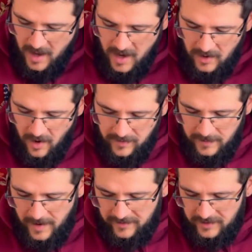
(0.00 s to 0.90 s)
cover
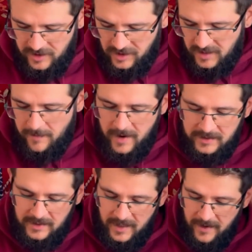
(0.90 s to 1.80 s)
by Virginie
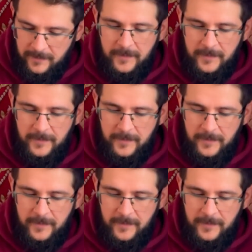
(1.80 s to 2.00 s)
Martinet.